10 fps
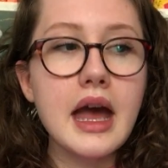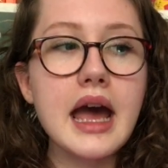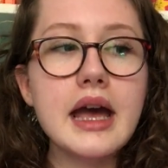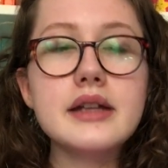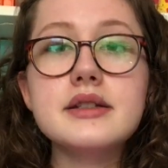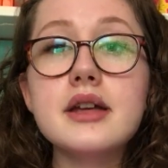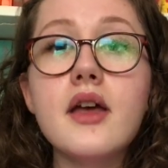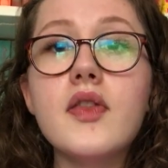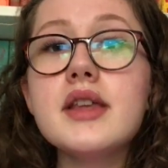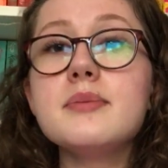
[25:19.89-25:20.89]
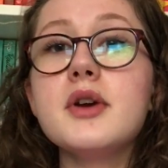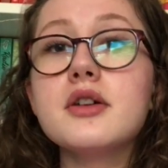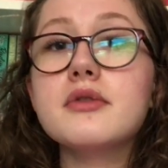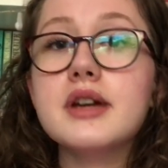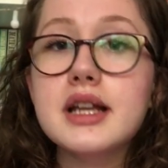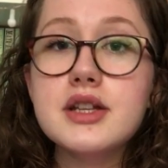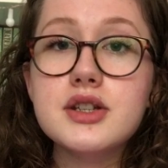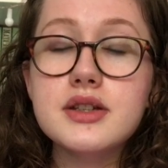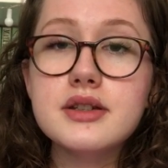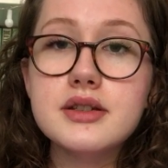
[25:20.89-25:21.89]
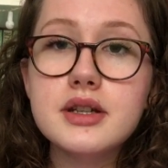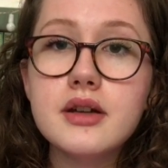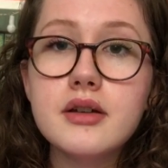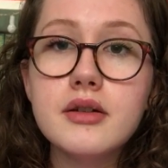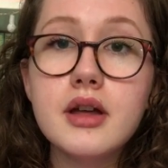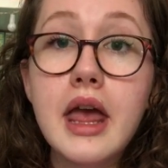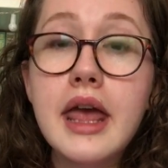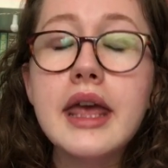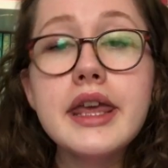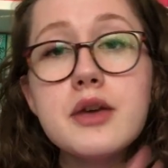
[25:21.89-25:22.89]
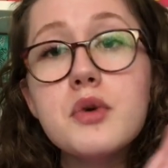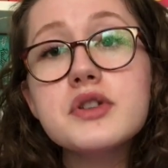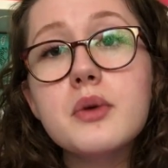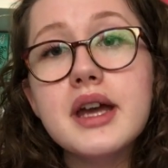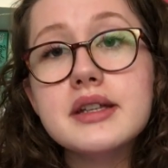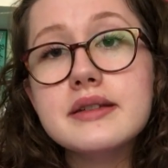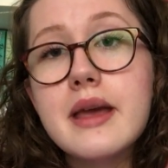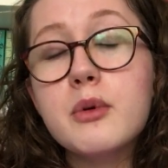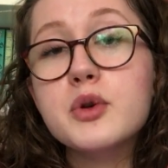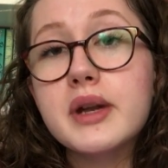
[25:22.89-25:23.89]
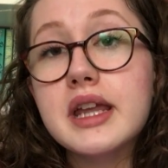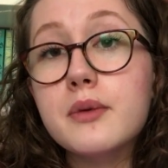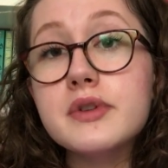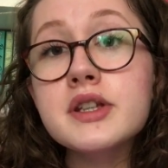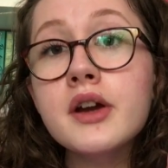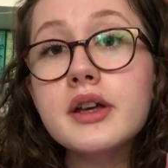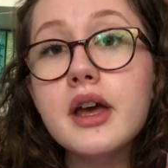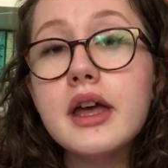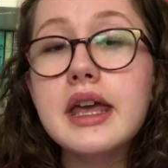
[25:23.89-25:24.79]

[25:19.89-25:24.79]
And this book really just, he was quite disabled when he was younger.